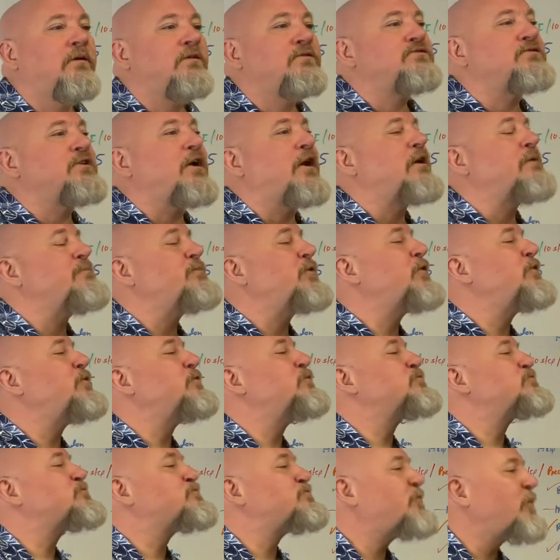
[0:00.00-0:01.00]
John and Mary, you're
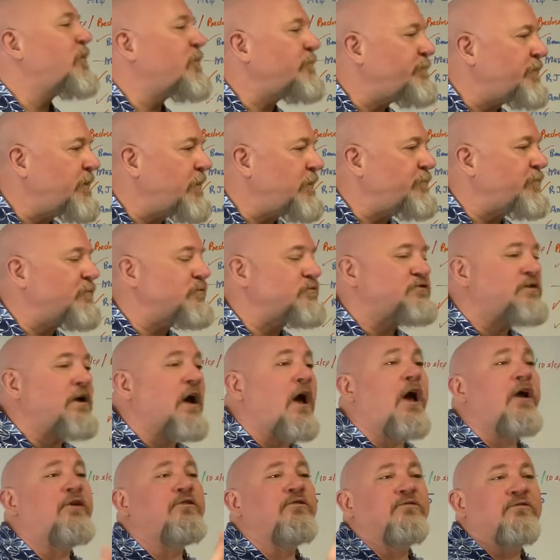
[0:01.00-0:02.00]
smart people.
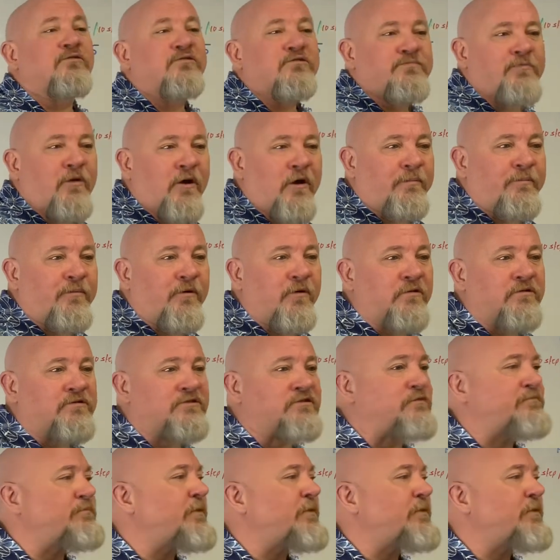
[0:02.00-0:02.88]
John, you're a smart person.